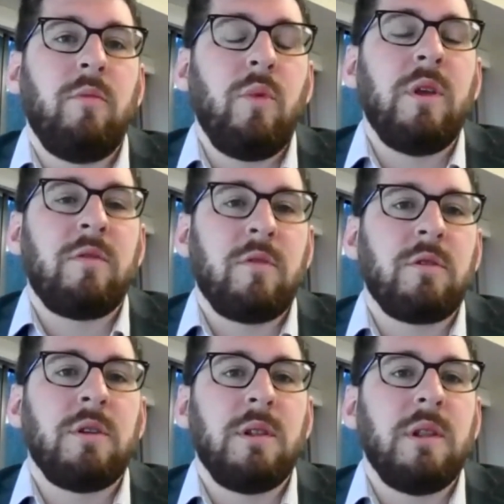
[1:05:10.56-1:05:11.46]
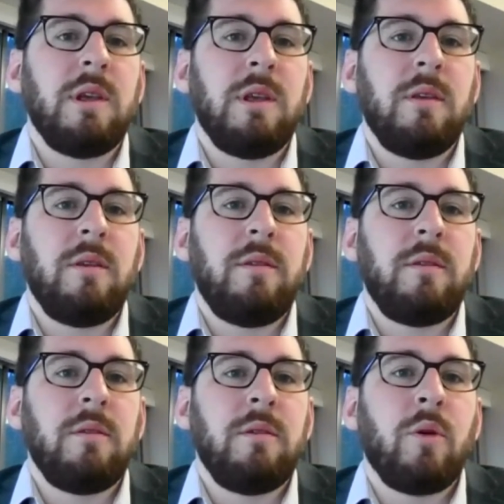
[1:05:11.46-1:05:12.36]
we certainly,
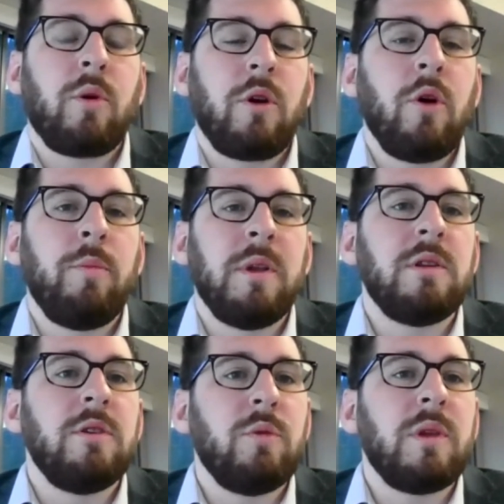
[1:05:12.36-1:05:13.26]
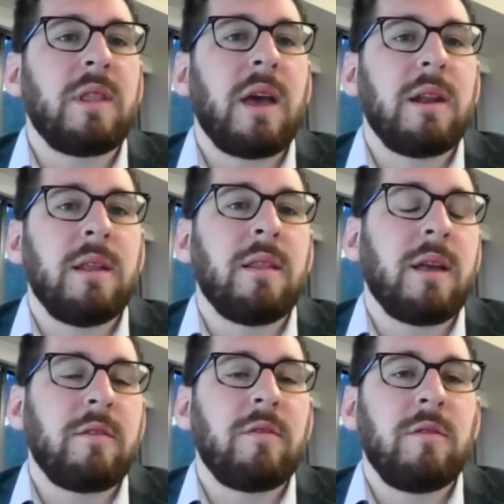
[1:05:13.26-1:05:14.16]
are open to doing that. And
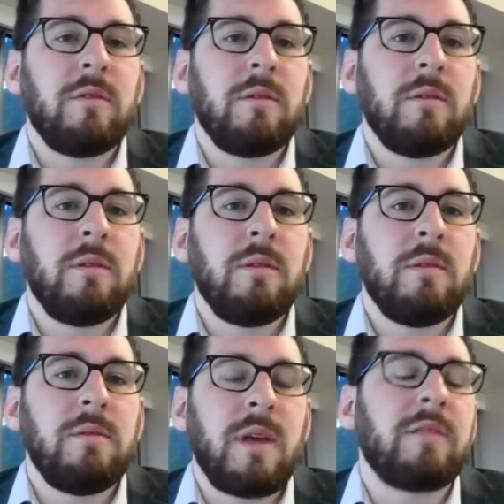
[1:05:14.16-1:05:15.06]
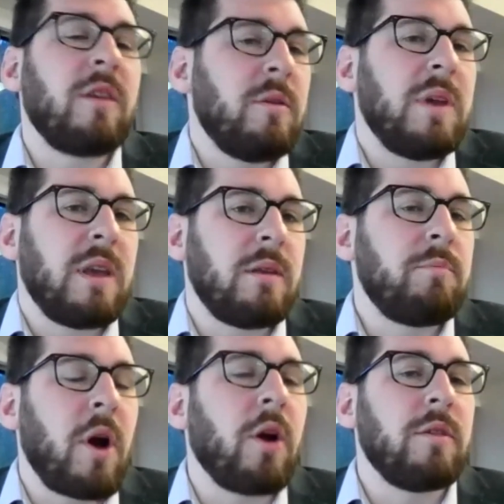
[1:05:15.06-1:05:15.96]
that's going to be
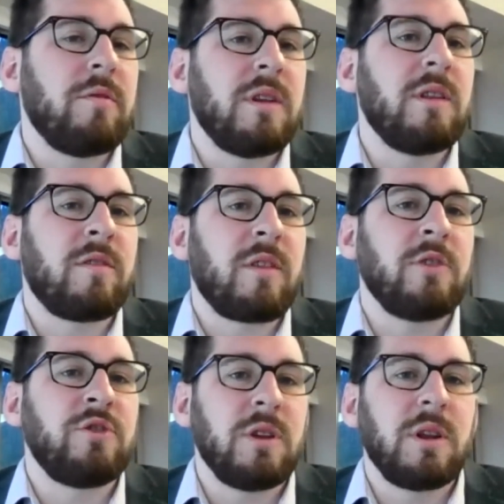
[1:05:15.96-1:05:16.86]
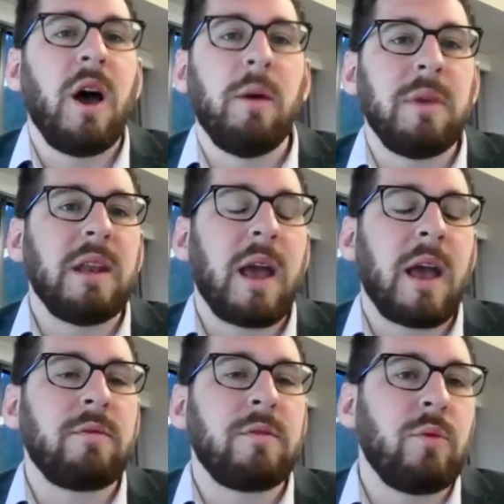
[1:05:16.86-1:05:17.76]
part of the discussion coming
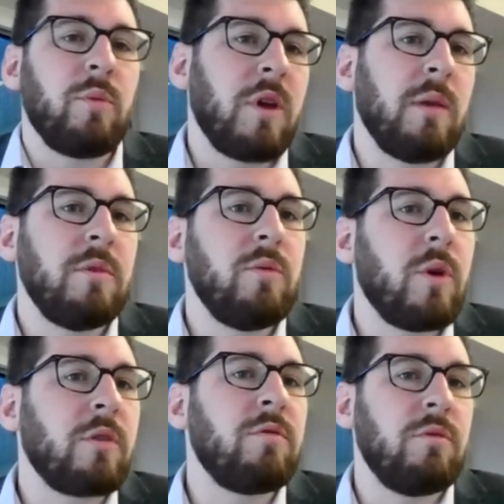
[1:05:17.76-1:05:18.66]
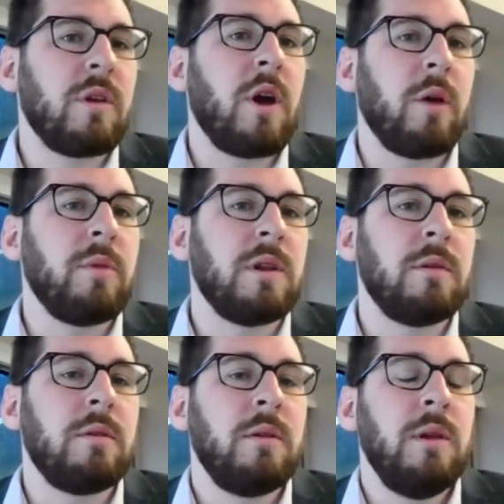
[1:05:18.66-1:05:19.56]
after we're able to work through the
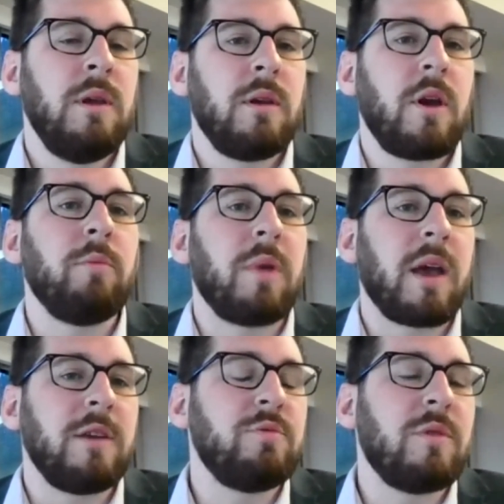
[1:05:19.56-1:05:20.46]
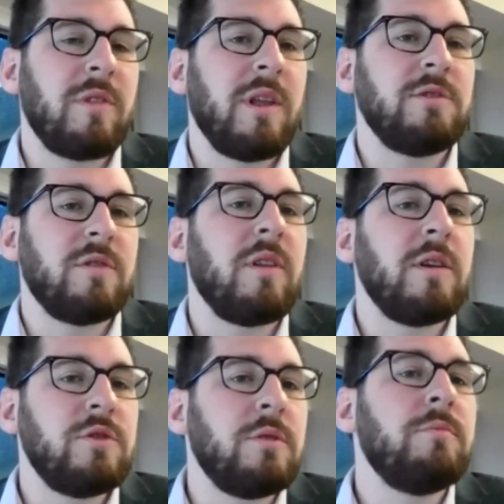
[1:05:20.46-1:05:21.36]
carbon package with the
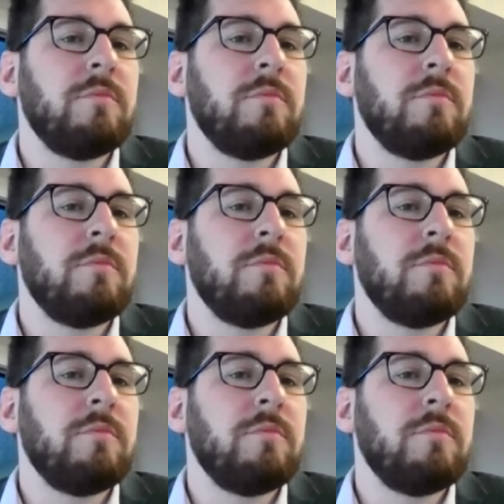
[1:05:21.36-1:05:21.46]
legislature.